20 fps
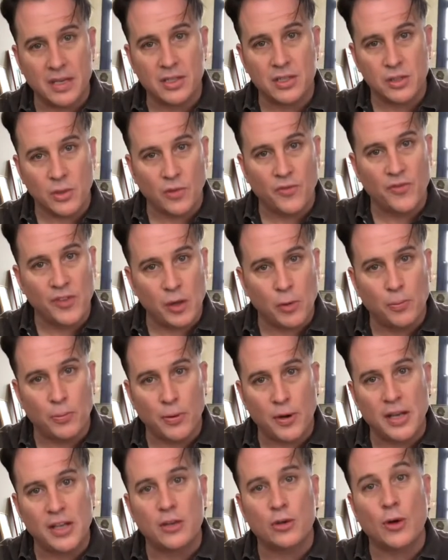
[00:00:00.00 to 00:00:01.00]
is you'll feel
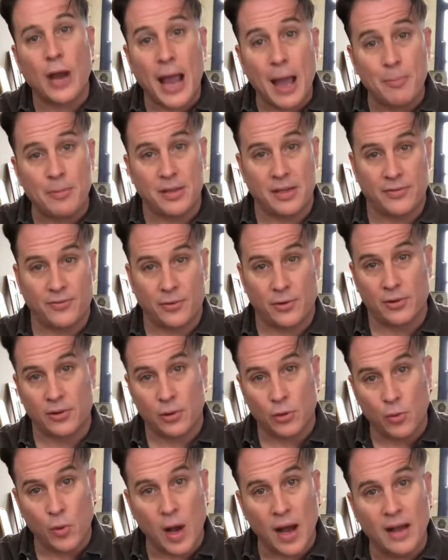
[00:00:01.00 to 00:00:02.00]
pretty crappy for a
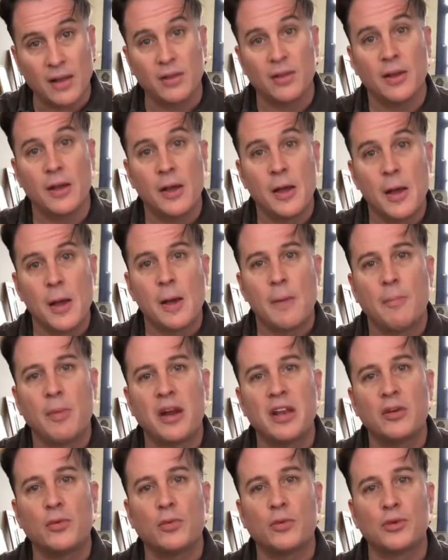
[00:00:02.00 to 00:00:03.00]
little while,
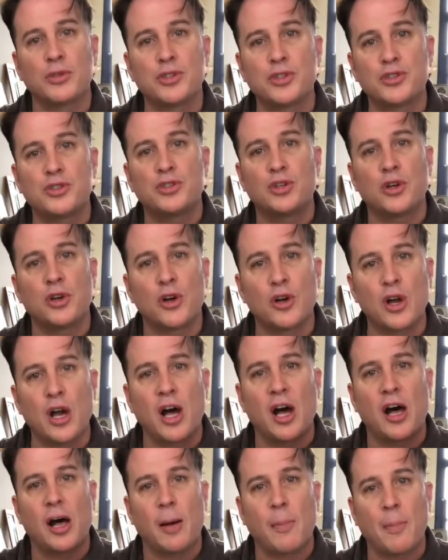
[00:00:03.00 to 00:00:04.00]
but it will stir
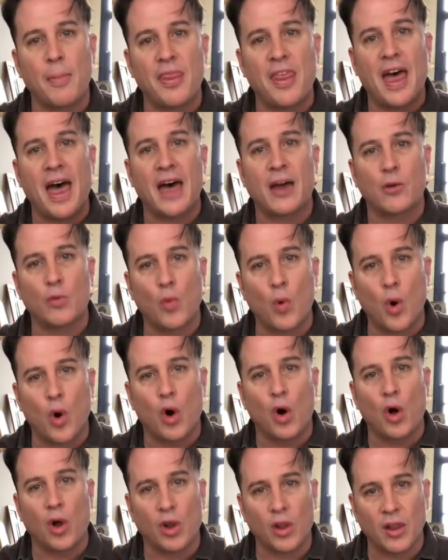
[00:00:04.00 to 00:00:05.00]
up that
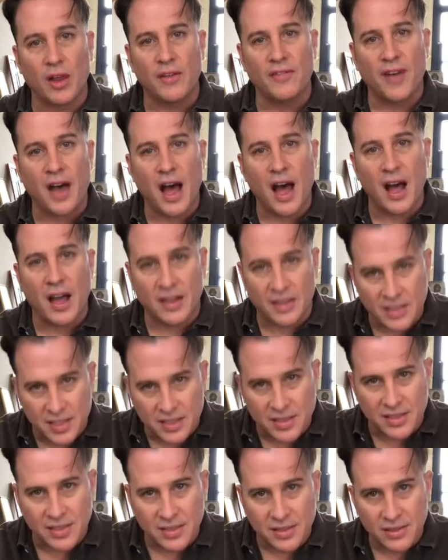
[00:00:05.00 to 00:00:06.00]
wall of
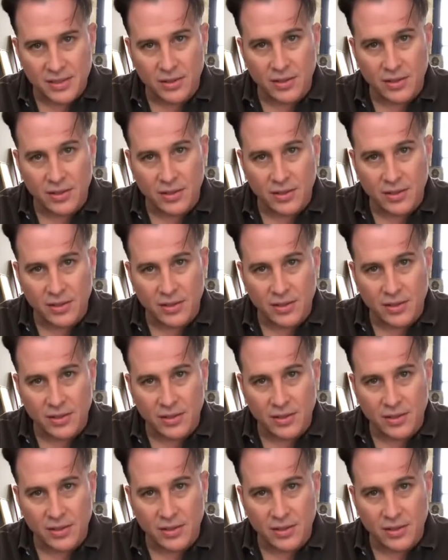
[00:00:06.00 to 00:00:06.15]
angst,